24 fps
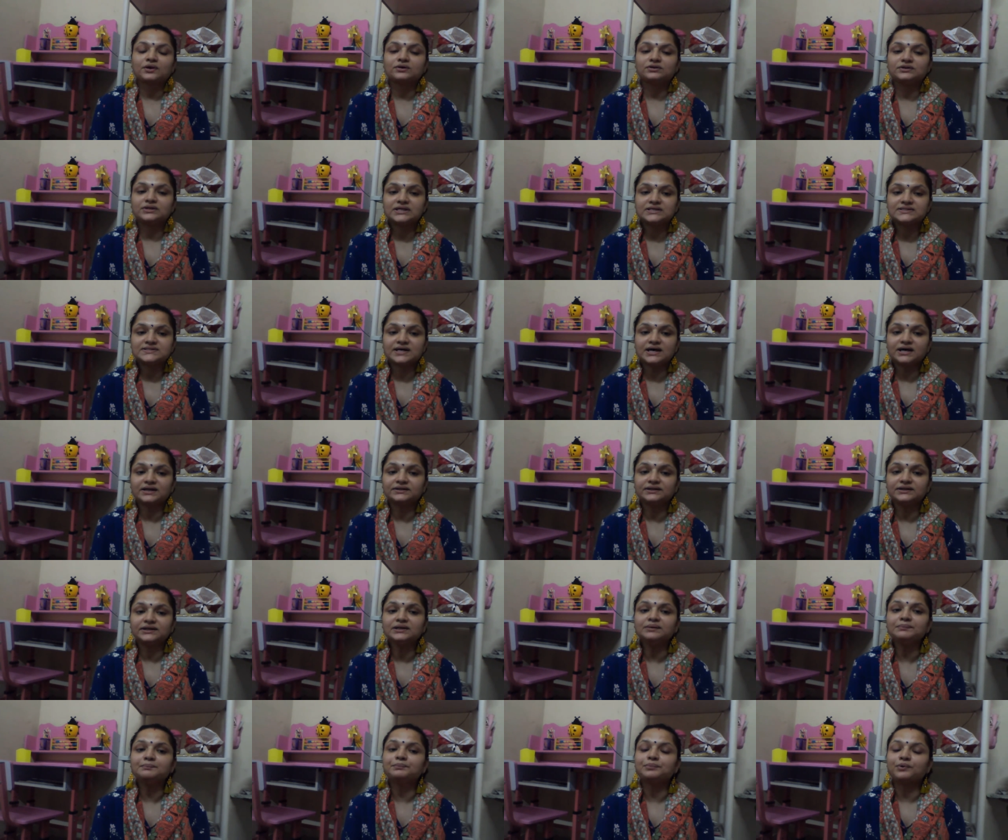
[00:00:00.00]
These are
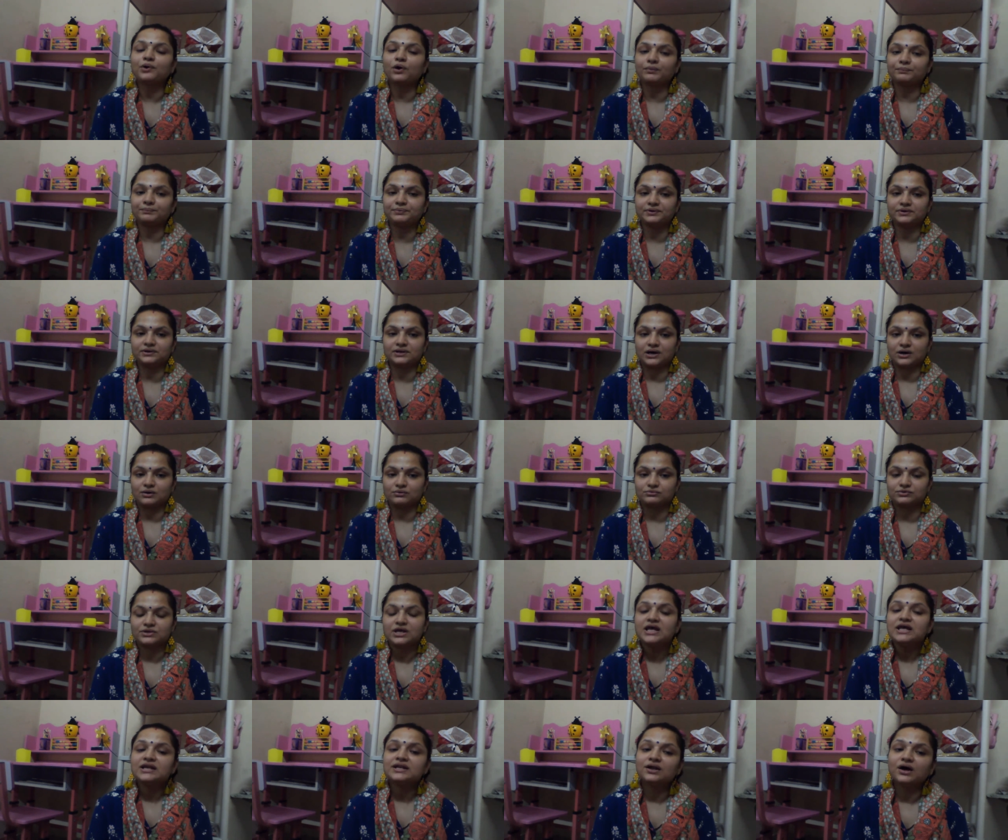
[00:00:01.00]
the proper noun.
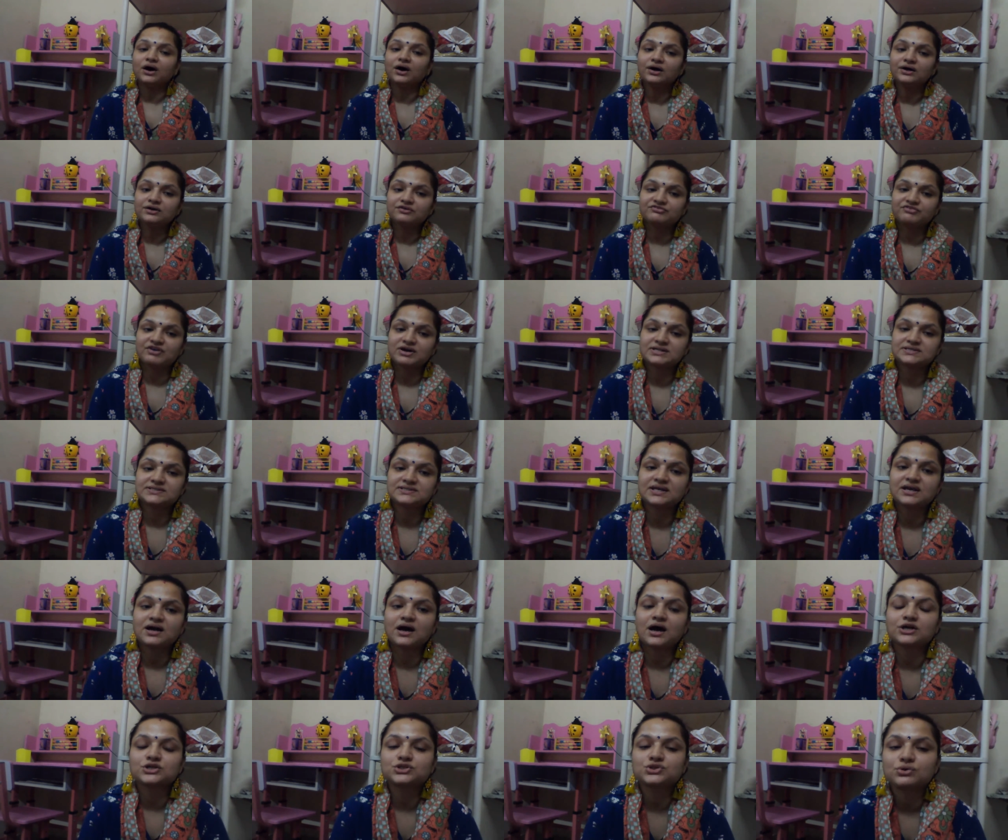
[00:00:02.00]
Now if I say
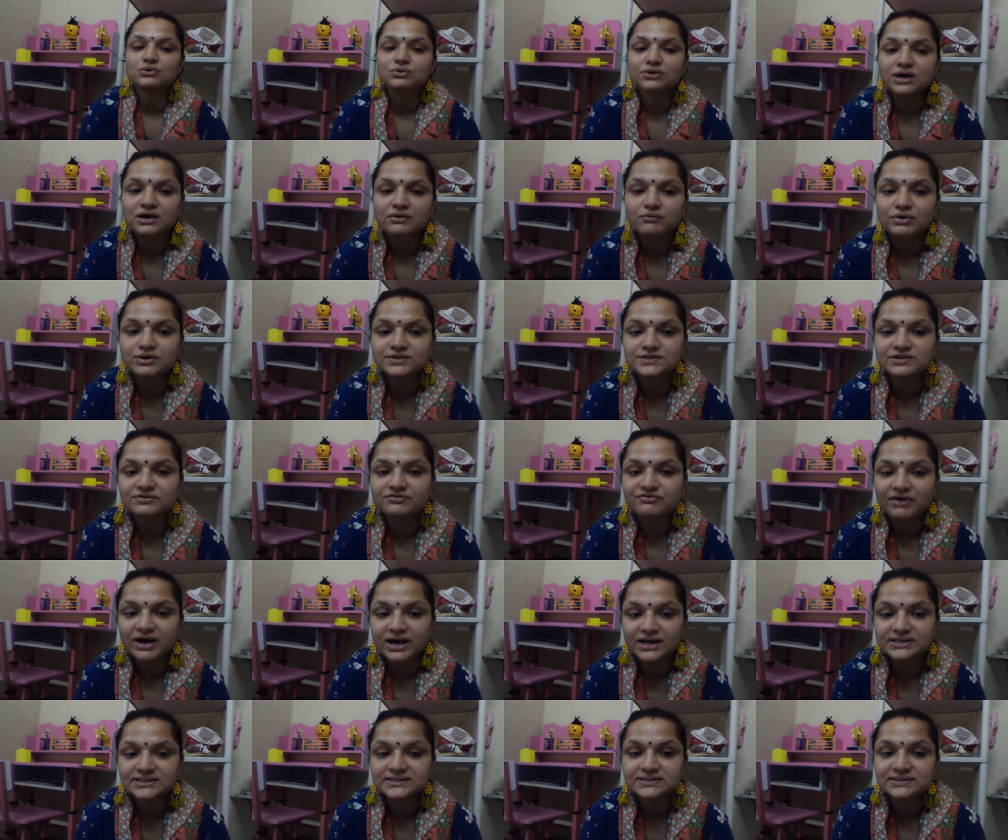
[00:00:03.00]
Ashoka was a
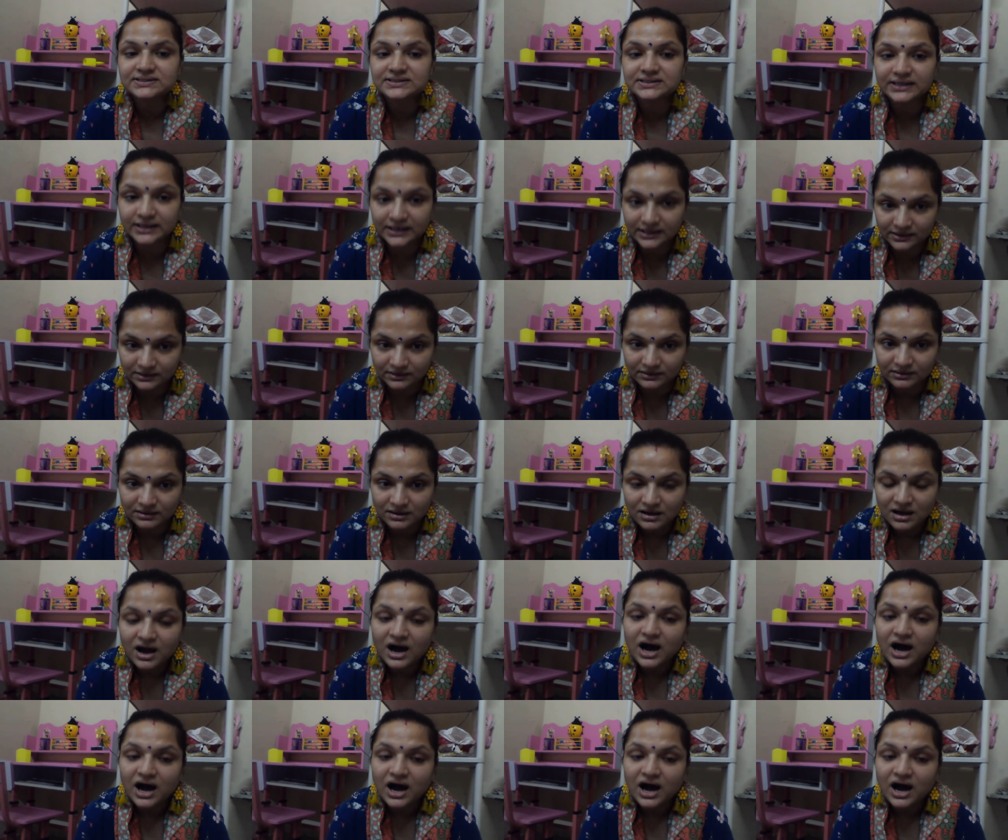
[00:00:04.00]
wise king,